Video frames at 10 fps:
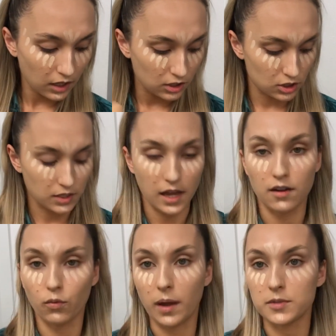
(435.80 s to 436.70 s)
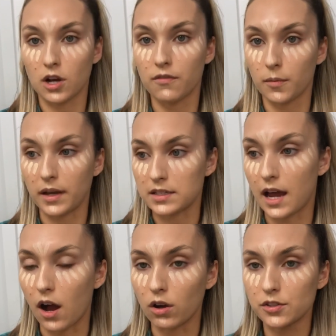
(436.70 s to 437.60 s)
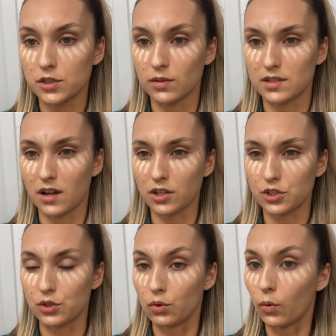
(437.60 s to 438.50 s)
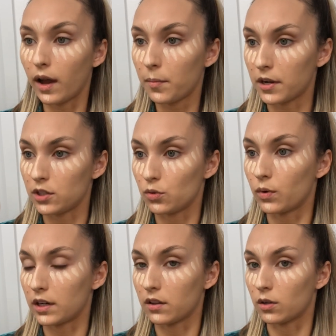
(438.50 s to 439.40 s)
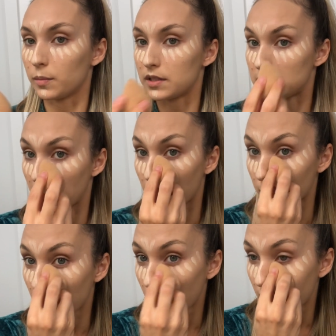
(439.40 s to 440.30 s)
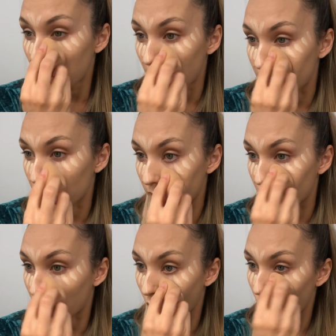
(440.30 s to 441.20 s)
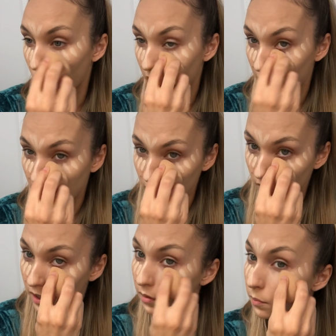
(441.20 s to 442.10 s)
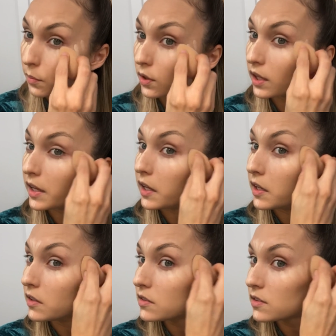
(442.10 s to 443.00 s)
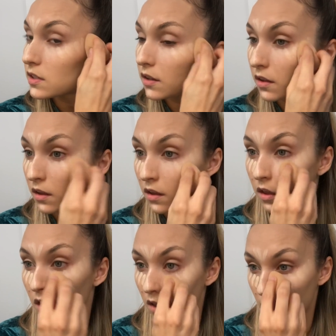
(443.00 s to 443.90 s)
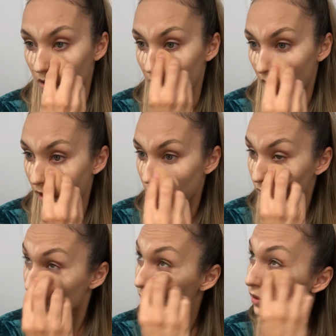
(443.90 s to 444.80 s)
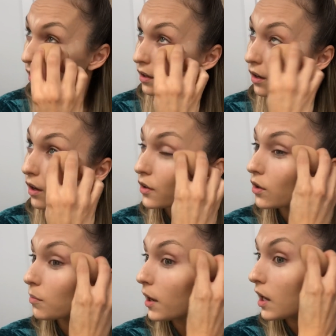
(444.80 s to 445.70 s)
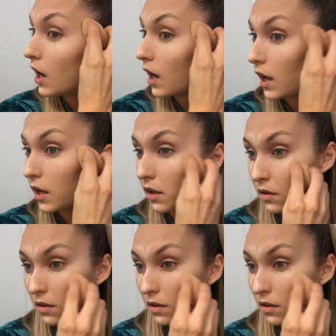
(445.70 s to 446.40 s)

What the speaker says: just kind of wiped it off on my towel so it's not too wet, but I do want it a little bit damp. And I'm gonna go in and blend everything under my eye.